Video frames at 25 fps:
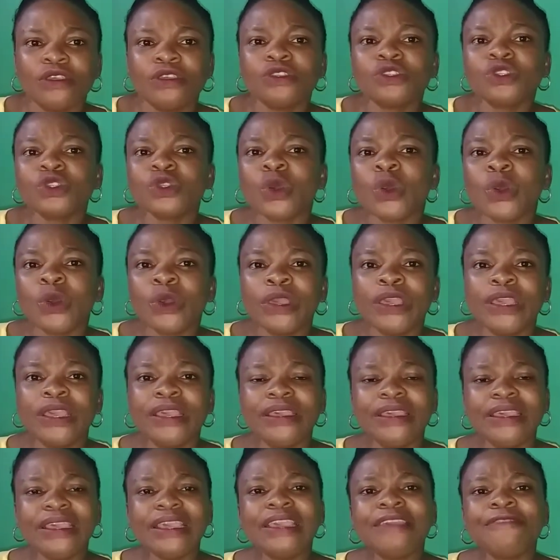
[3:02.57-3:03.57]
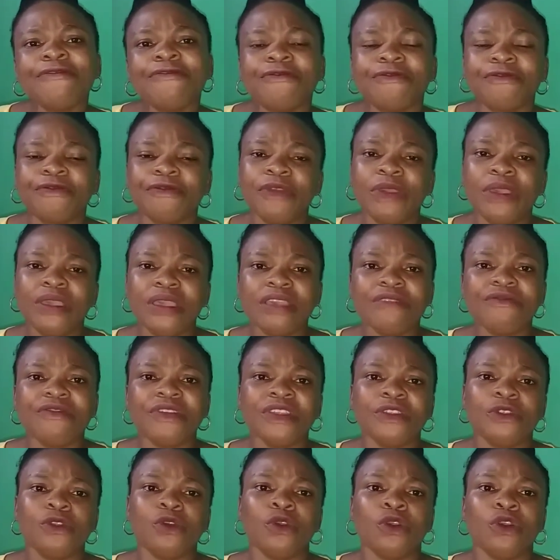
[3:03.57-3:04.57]
So if,
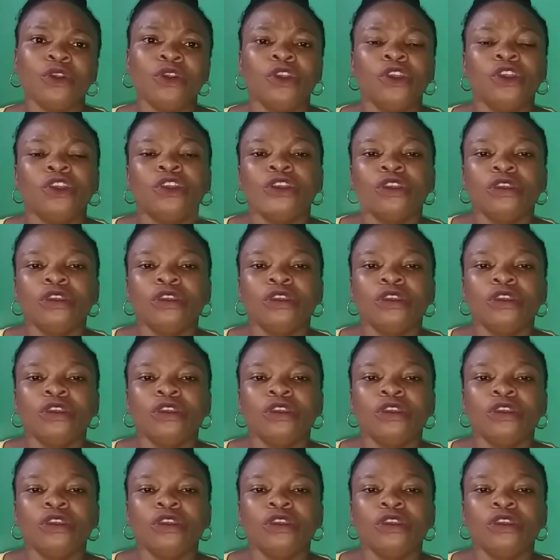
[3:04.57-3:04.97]
even though